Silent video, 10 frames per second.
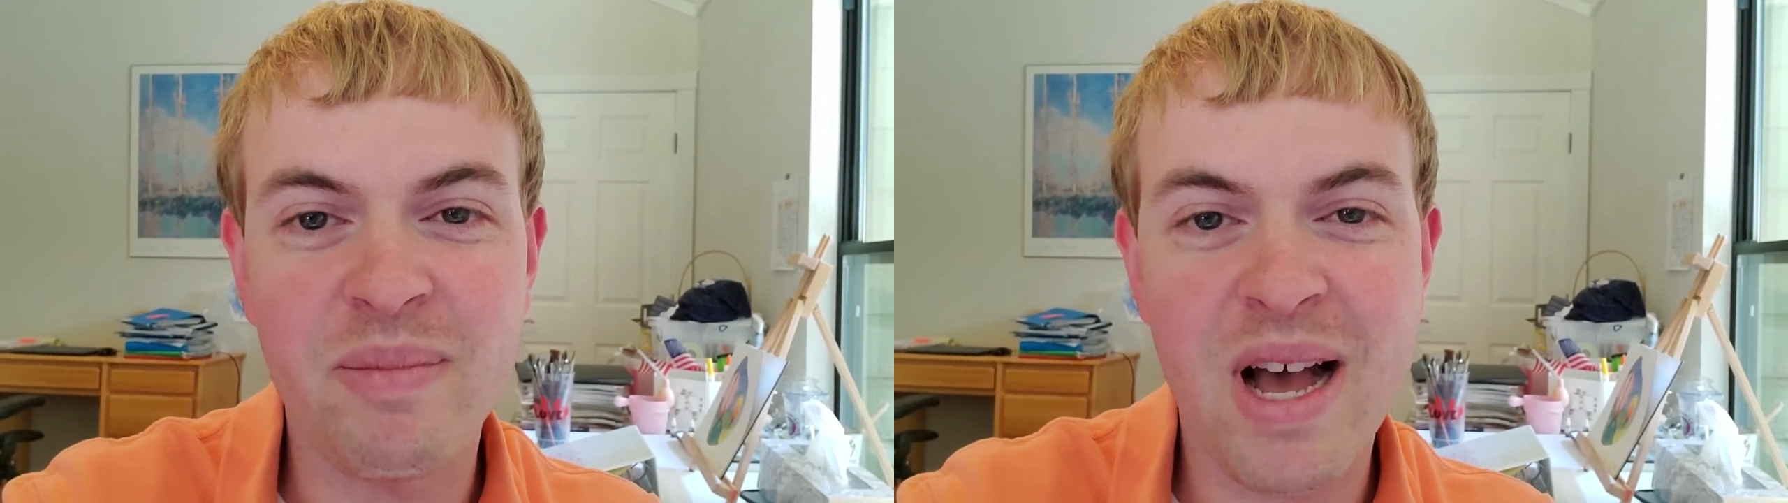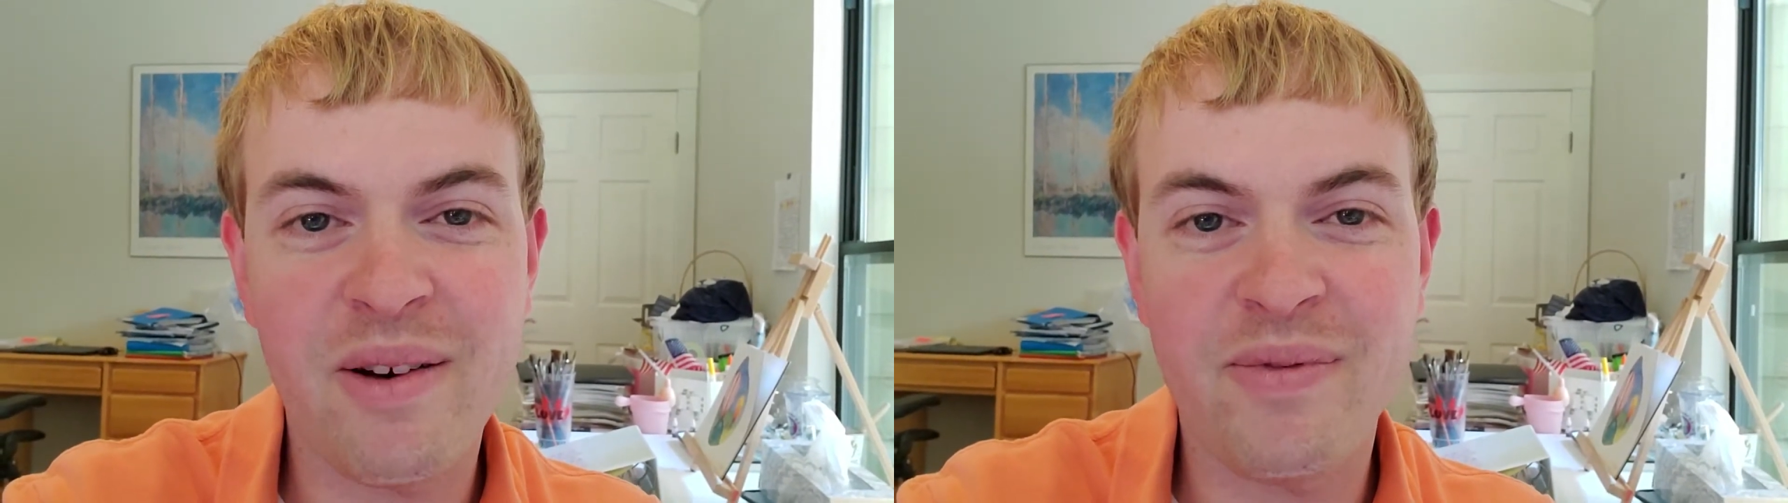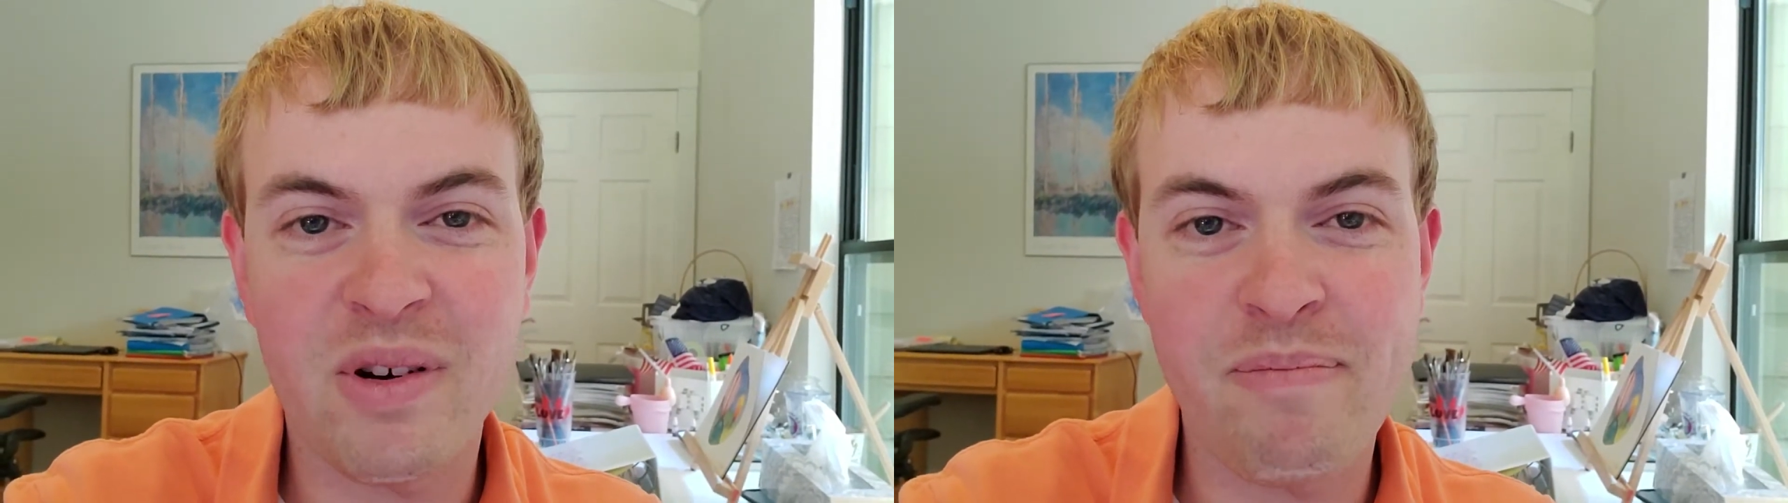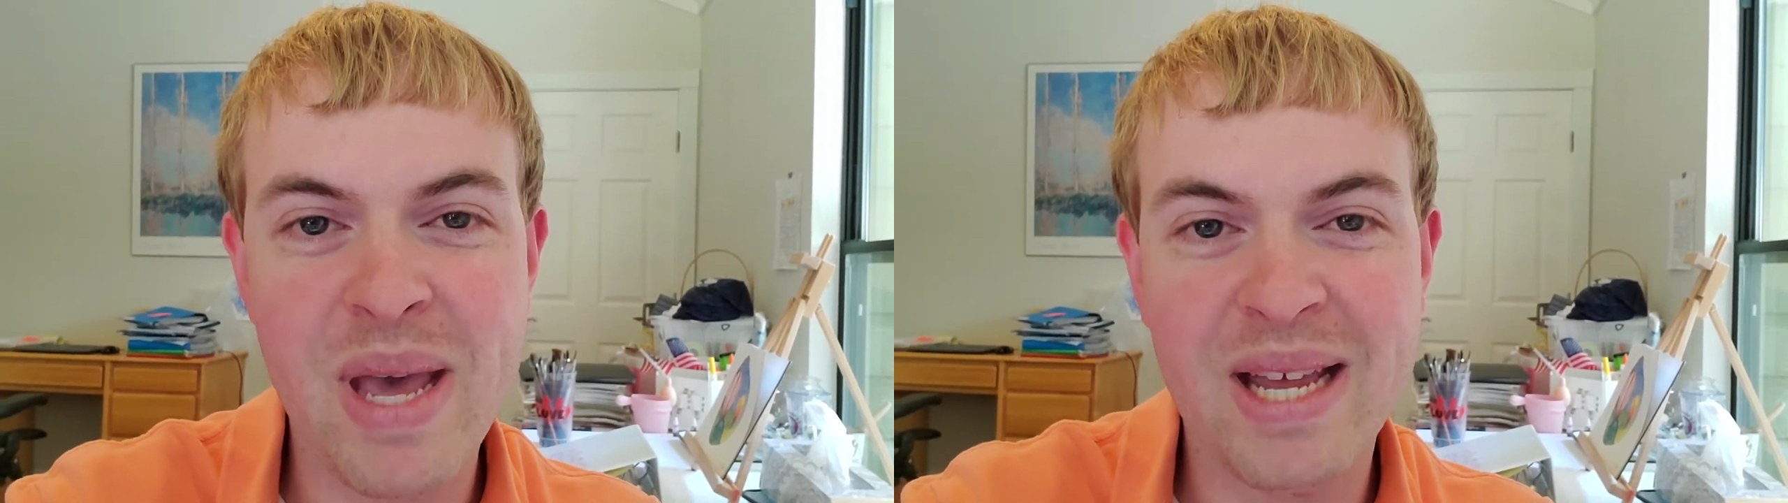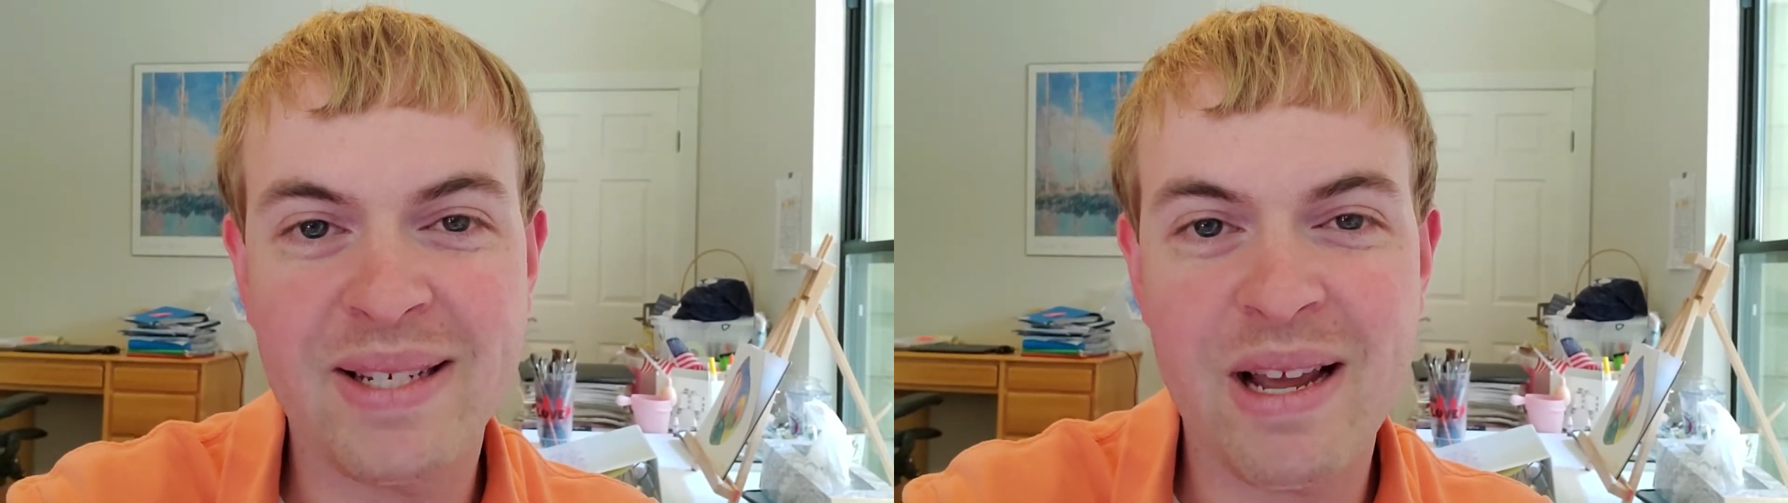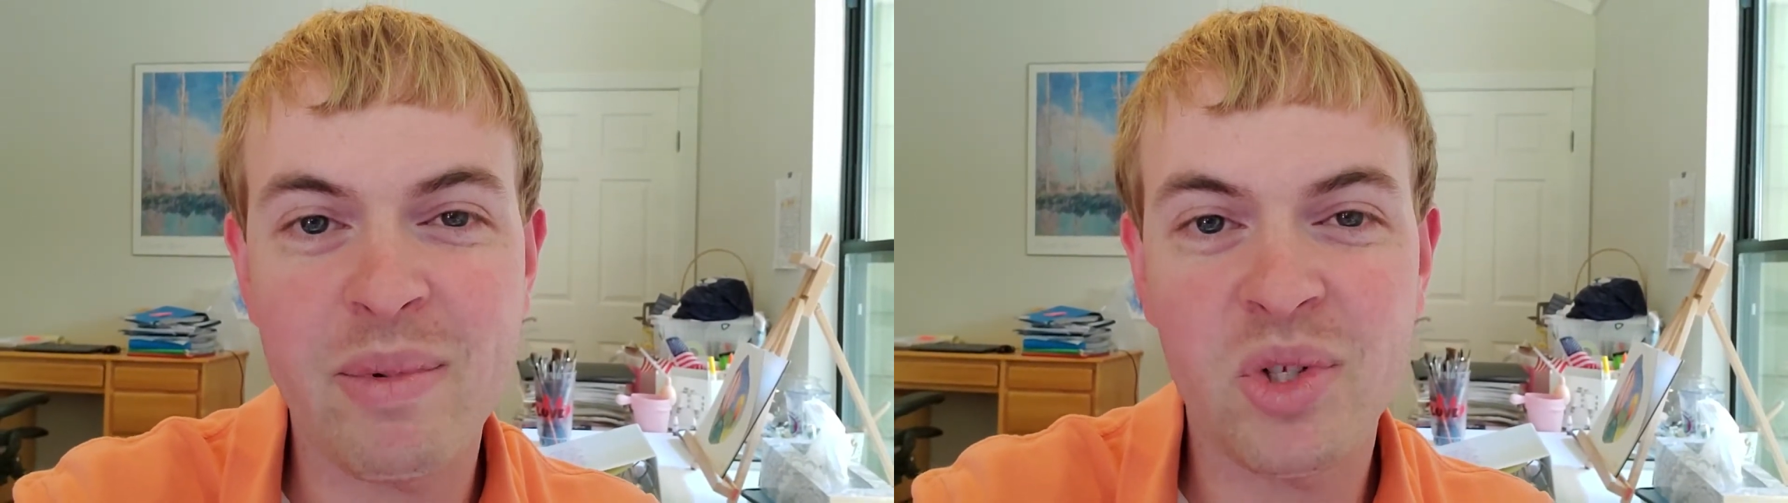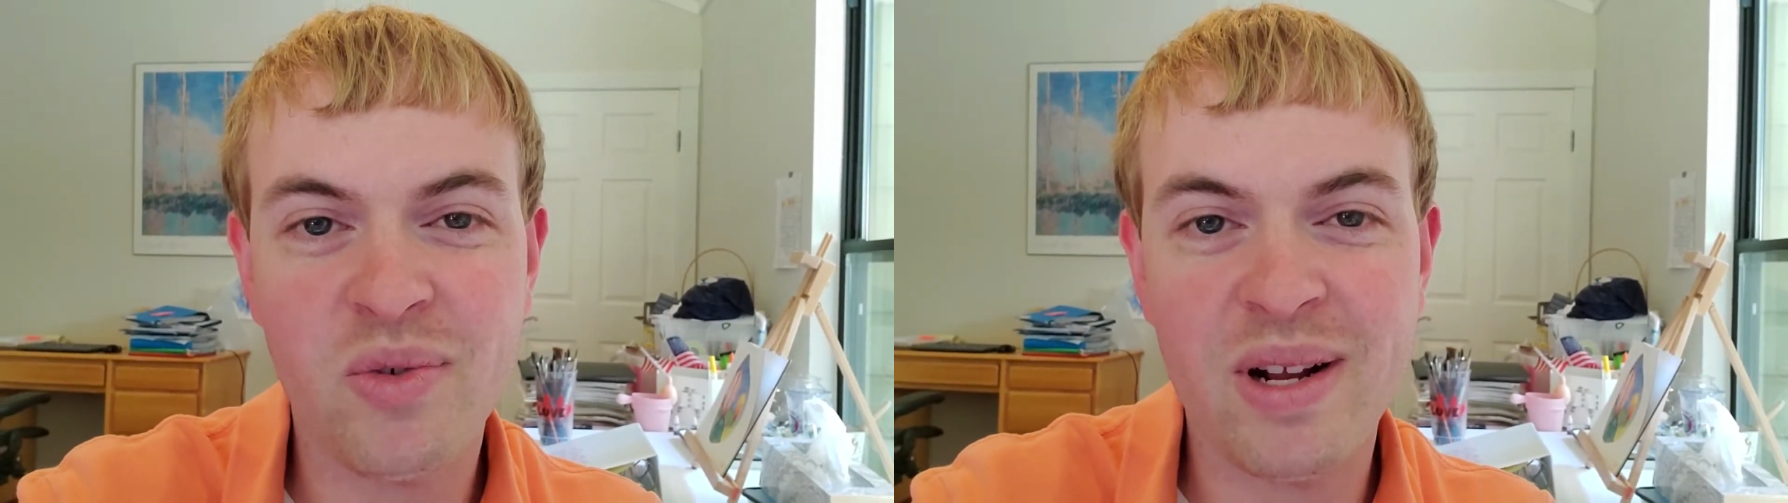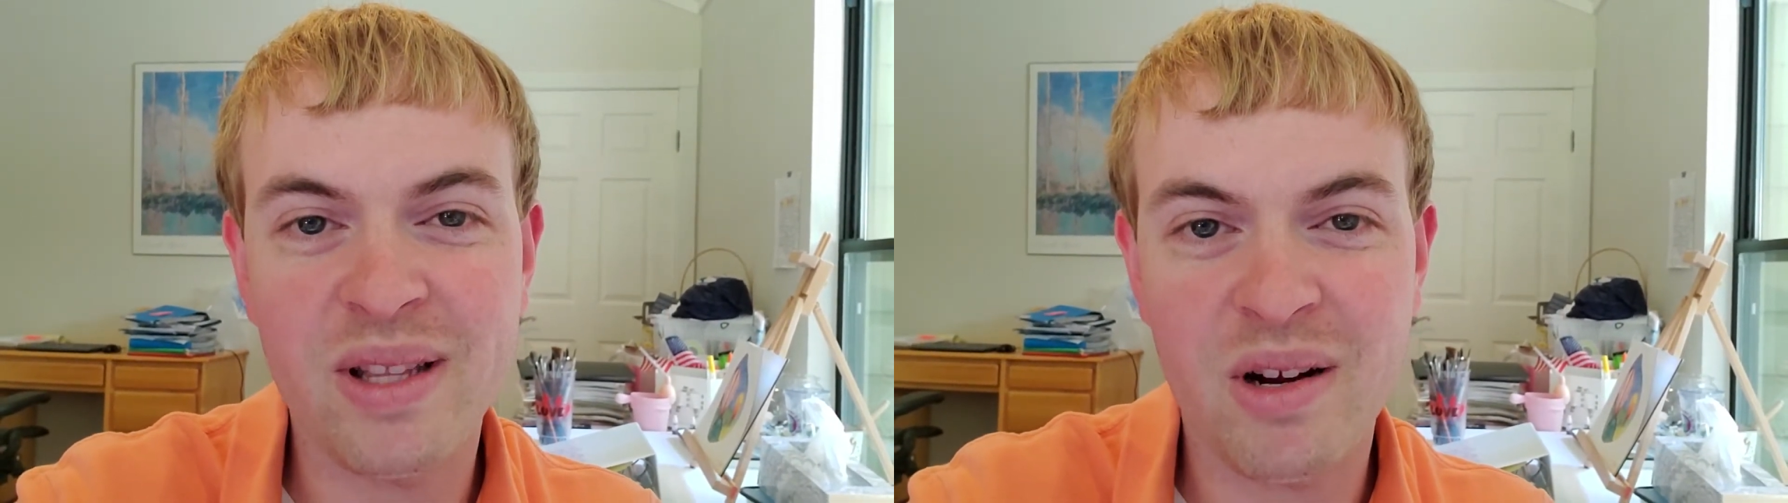mine for a bit,
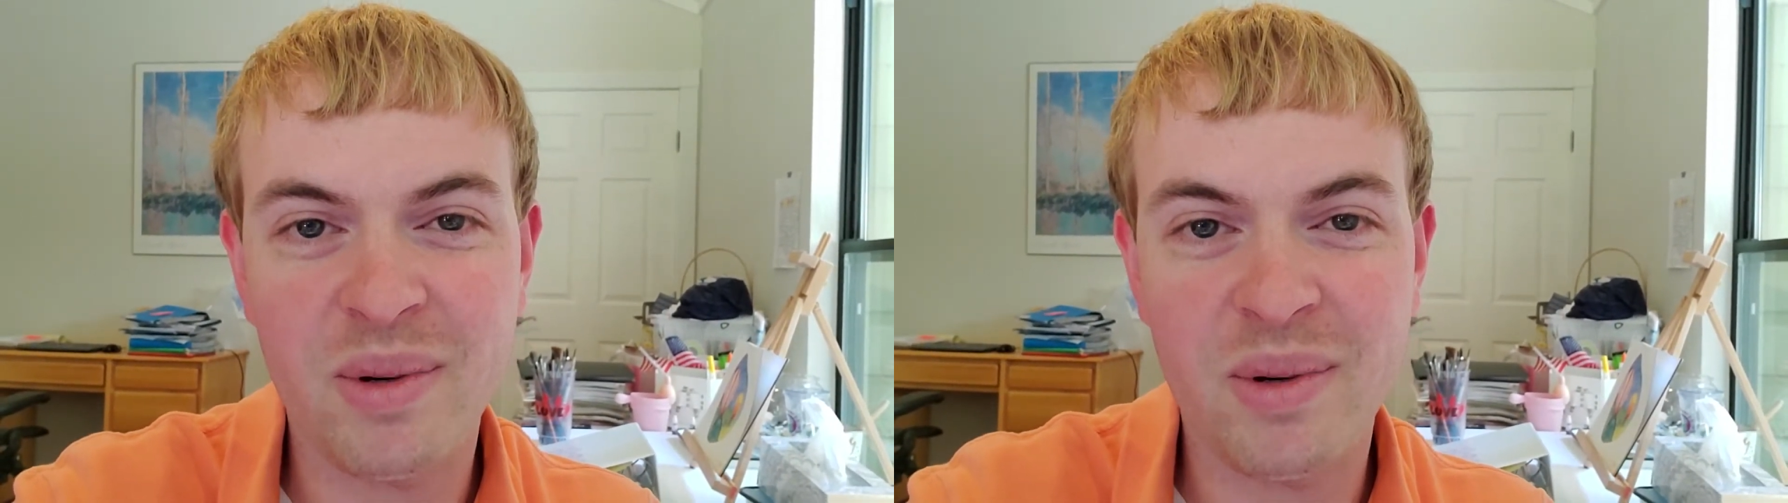demonstrate that you're